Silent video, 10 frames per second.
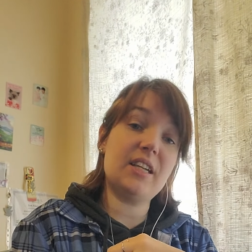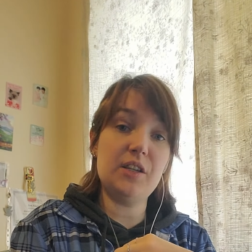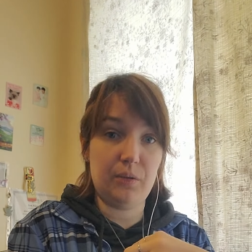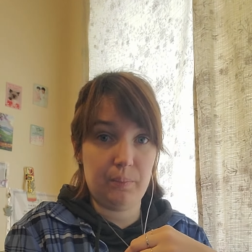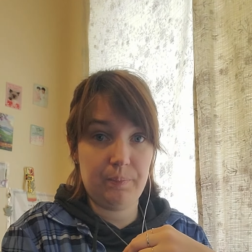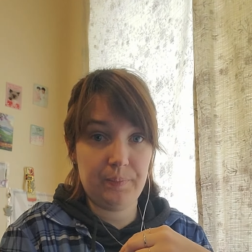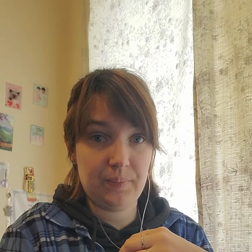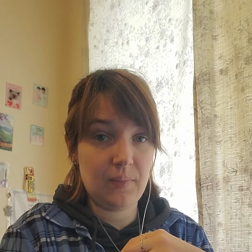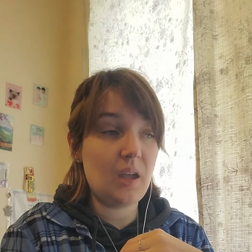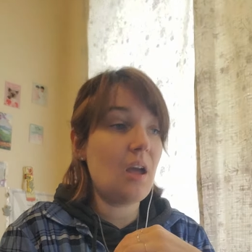I do.
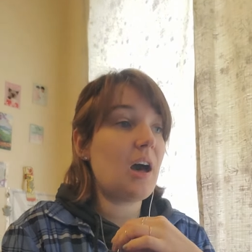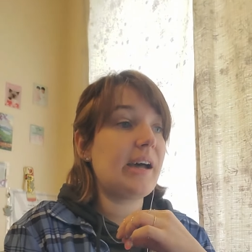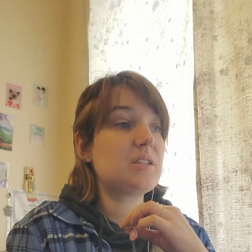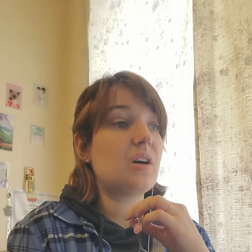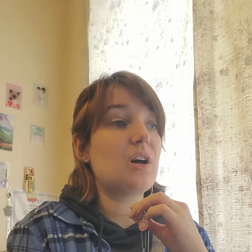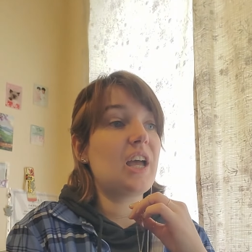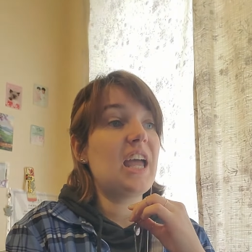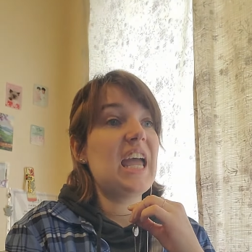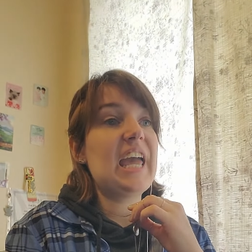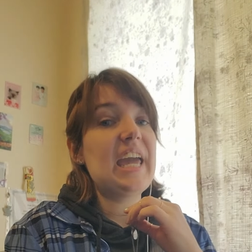I talk
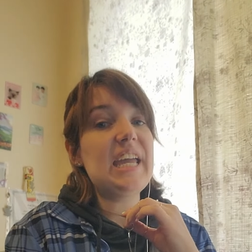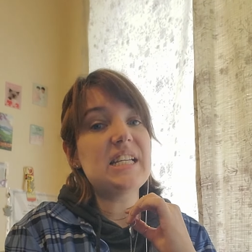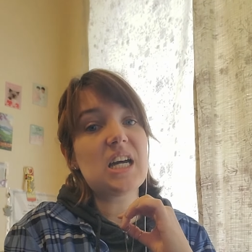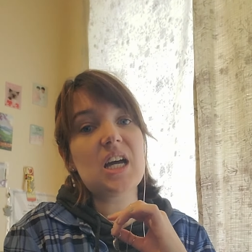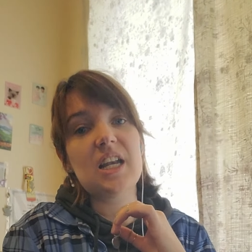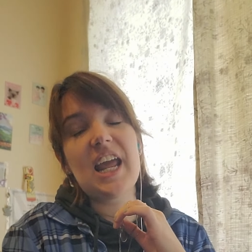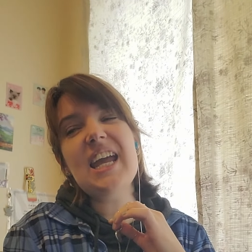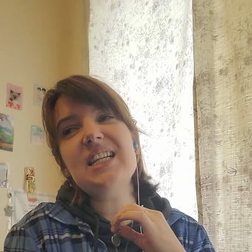a ton